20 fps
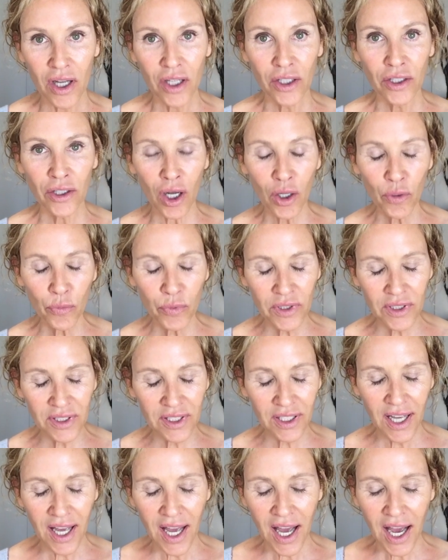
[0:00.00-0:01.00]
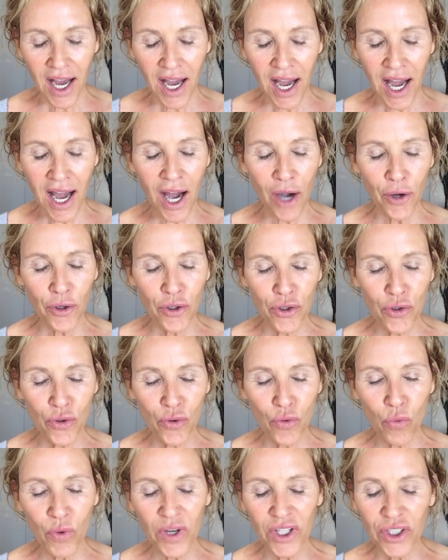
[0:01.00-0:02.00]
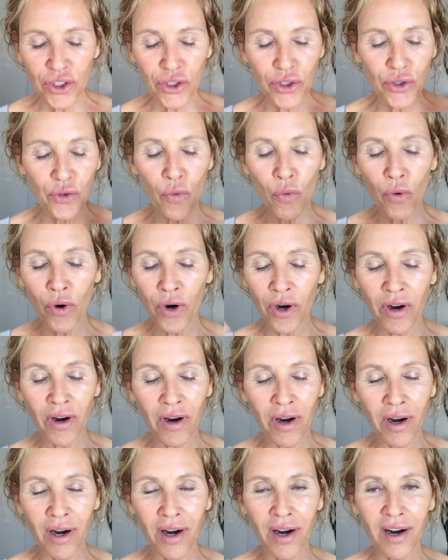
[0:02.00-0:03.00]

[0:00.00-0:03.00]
not with how you wish you were,